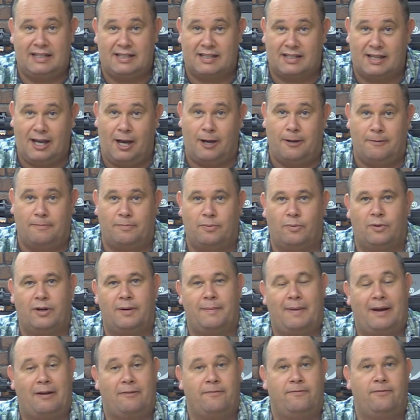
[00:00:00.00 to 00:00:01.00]
Scope. What a
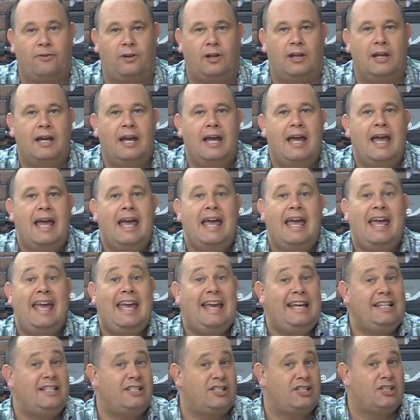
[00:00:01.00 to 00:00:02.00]
mouthful.
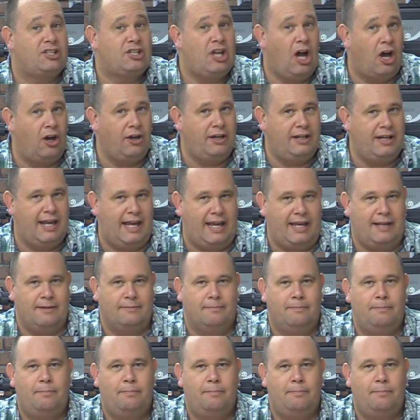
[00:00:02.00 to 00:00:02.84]
It's tiny,